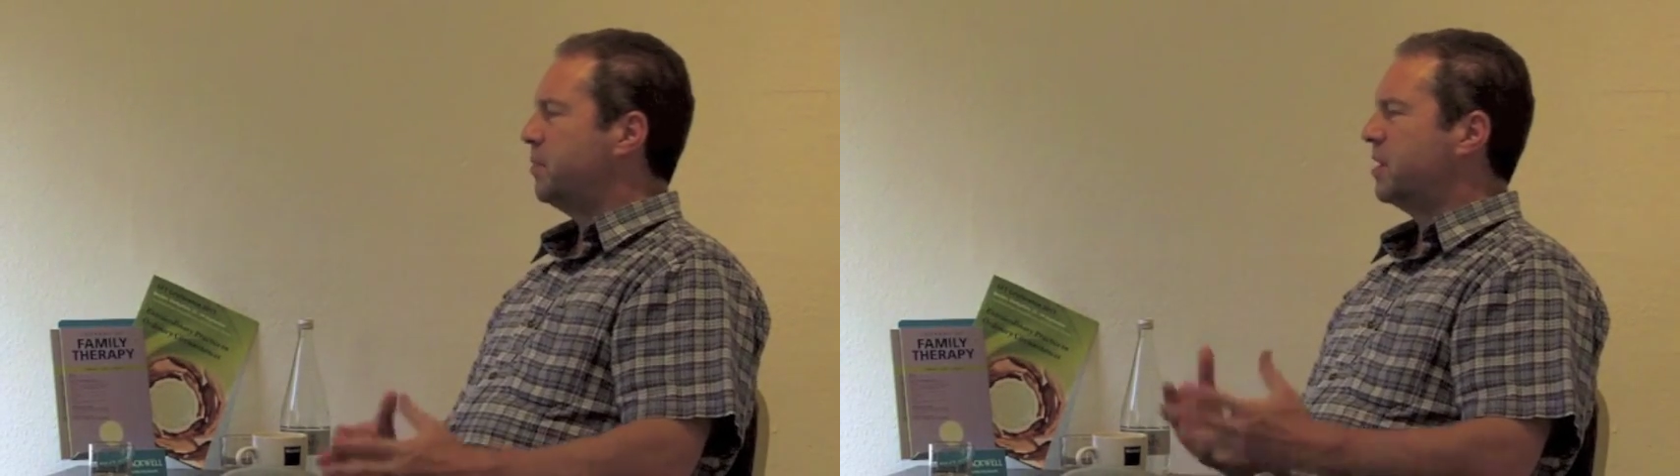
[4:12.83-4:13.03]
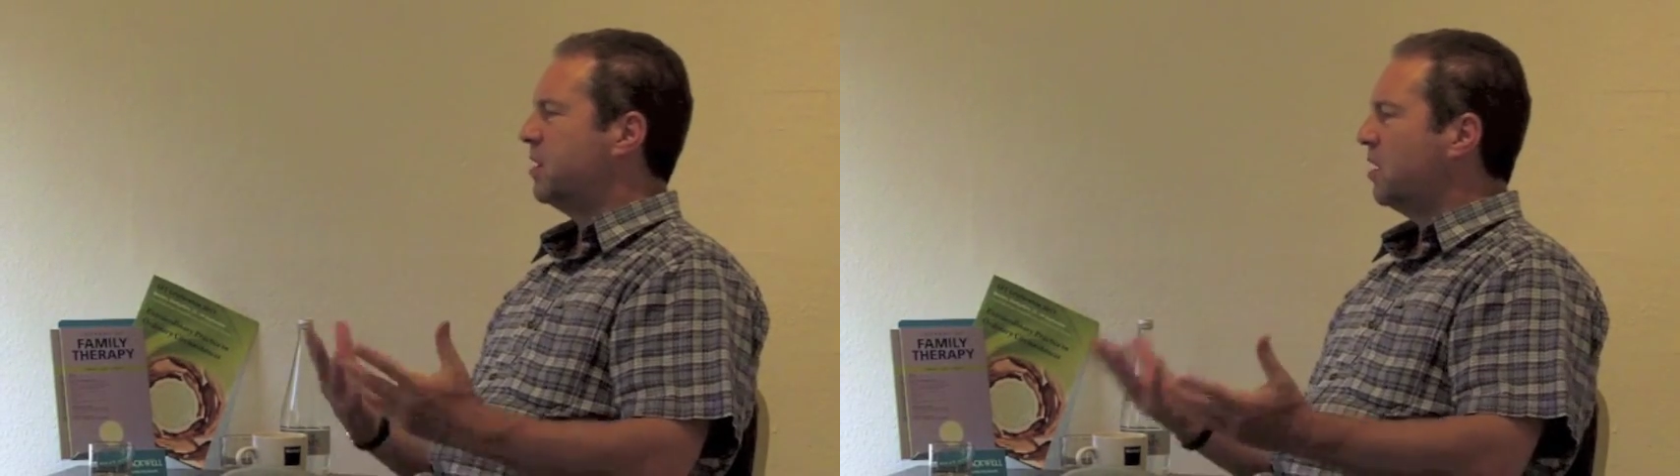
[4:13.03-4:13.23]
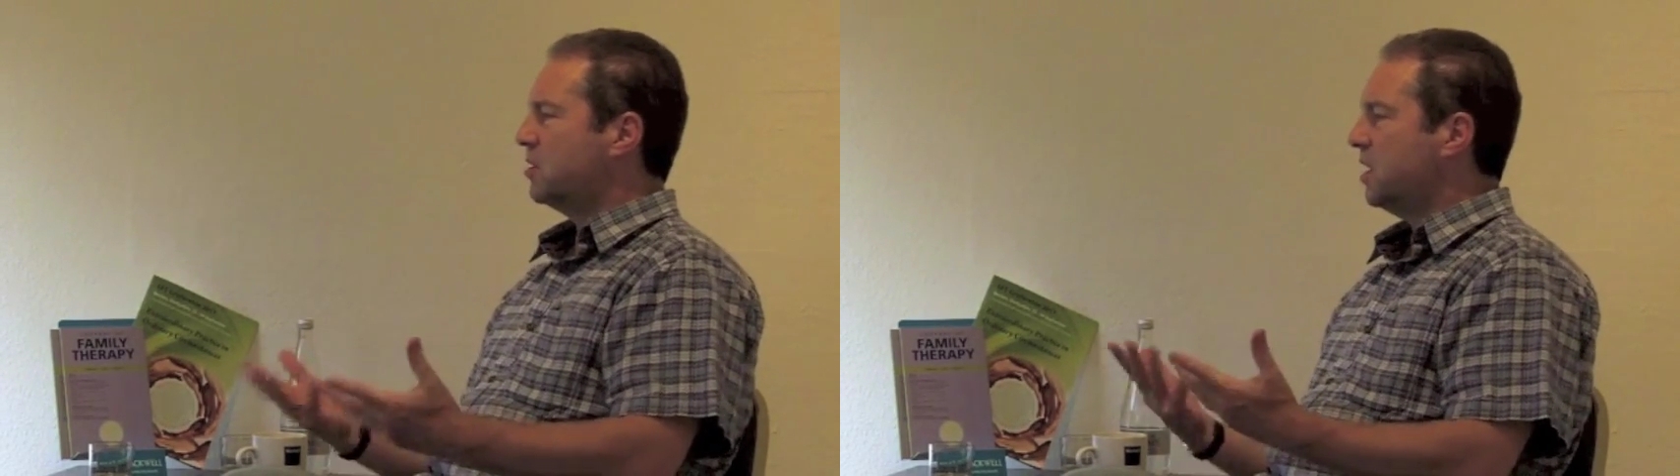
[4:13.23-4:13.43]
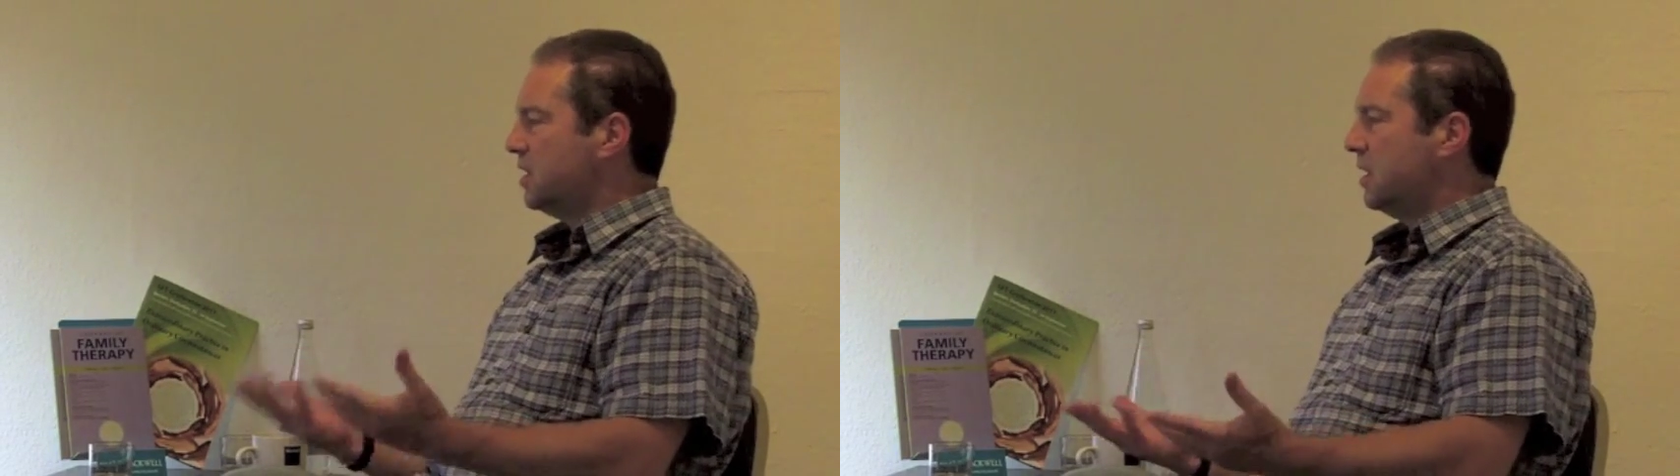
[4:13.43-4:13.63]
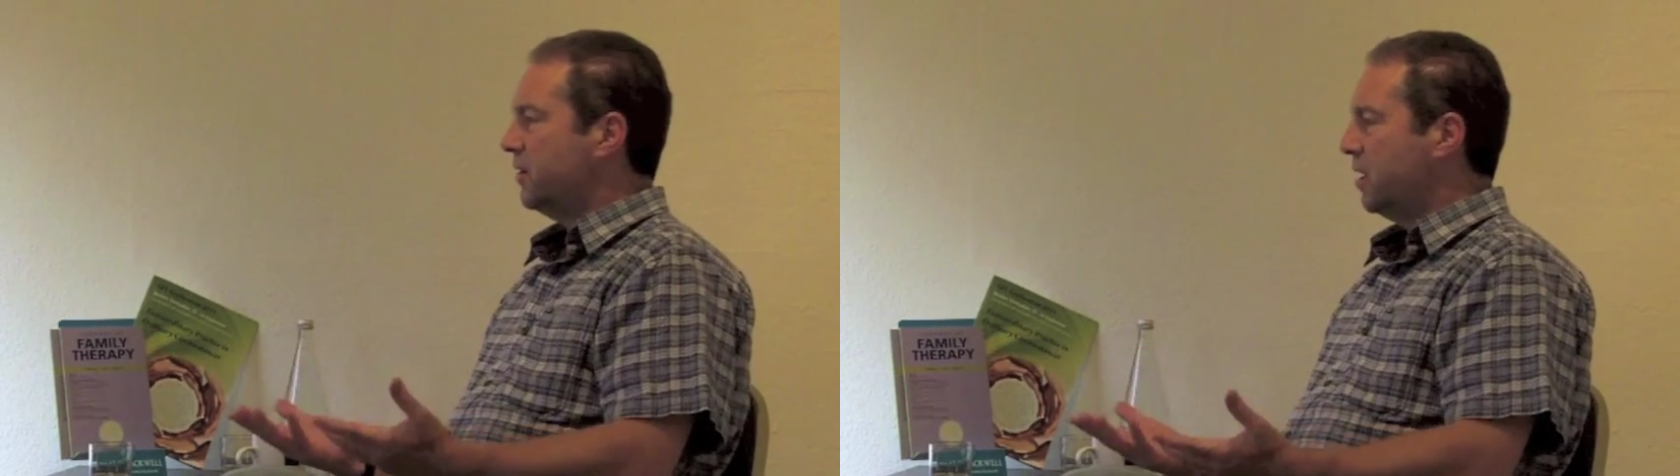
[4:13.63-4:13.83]

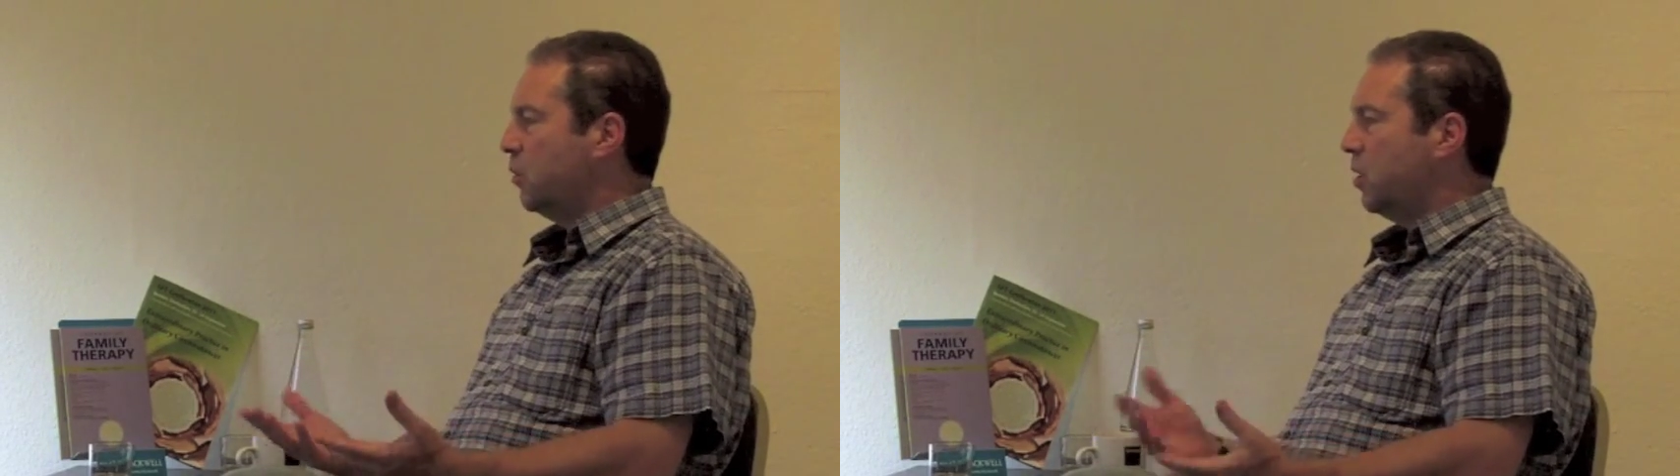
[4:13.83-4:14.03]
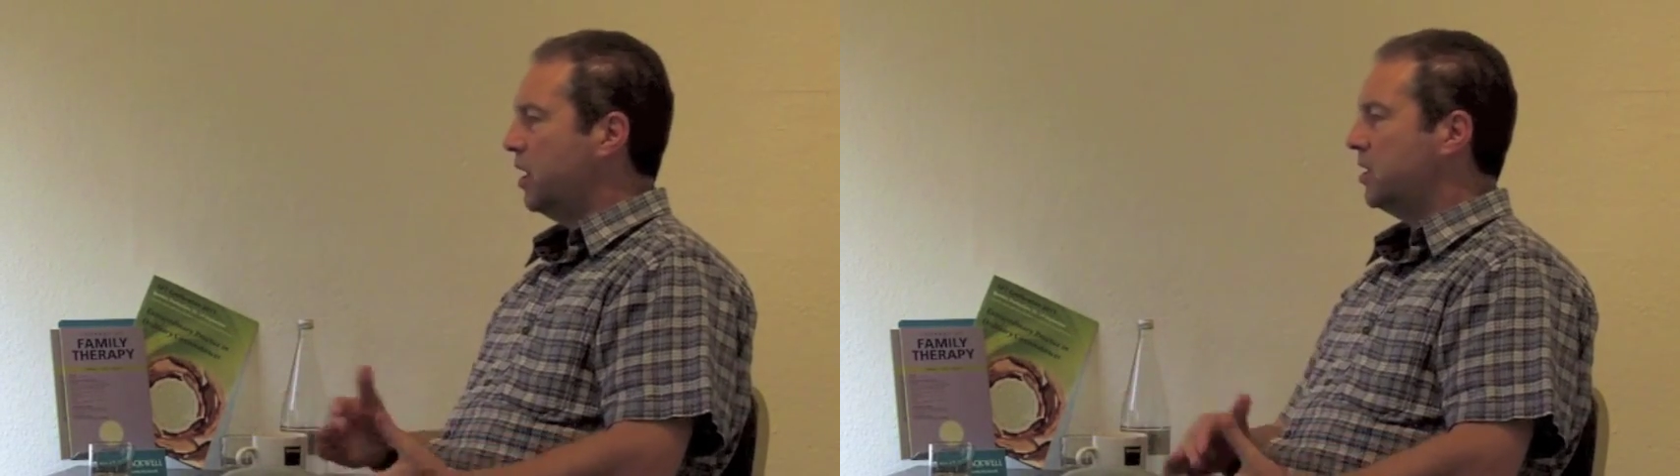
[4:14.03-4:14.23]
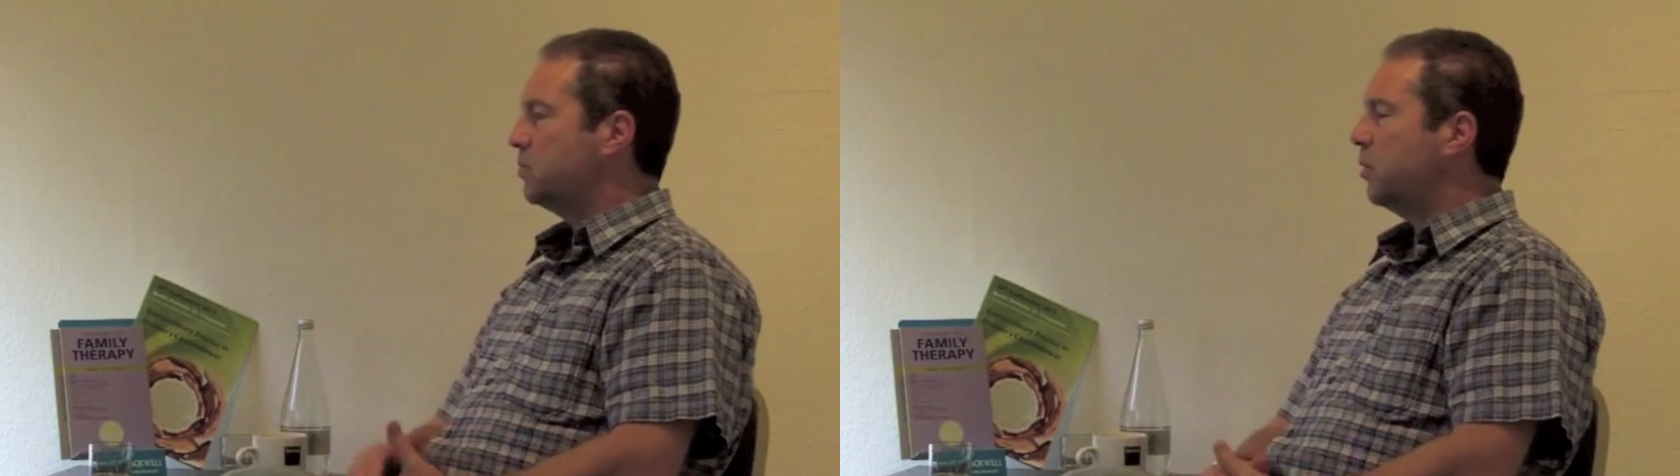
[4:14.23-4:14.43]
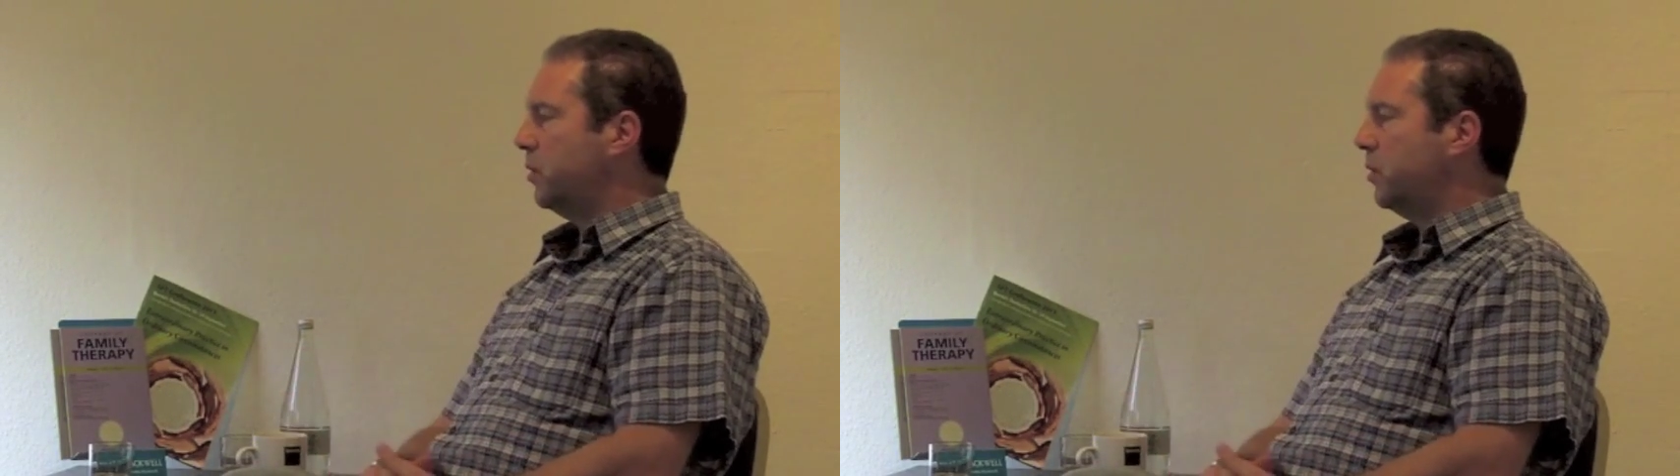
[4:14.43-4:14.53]
pathologising their ways,